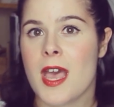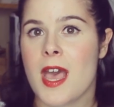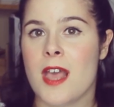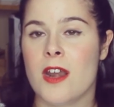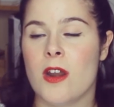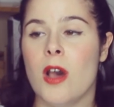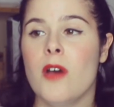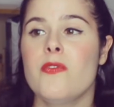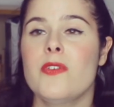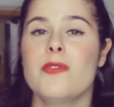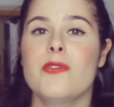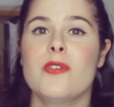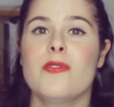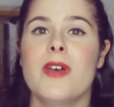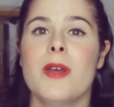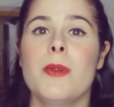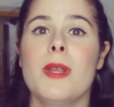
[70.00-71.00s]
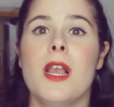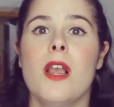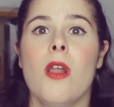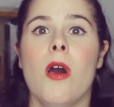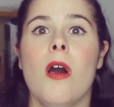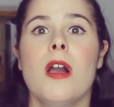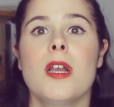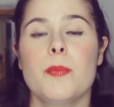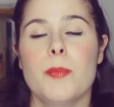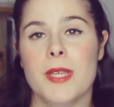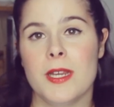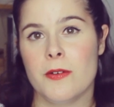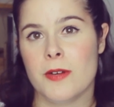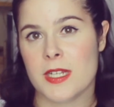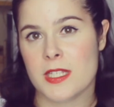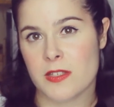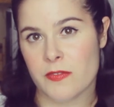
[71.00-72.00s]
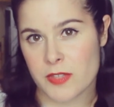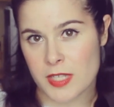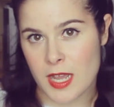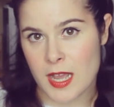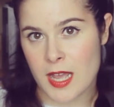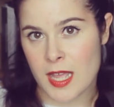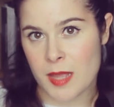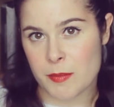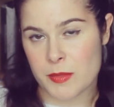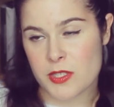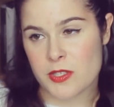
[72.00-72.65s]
and often for very long periods of time.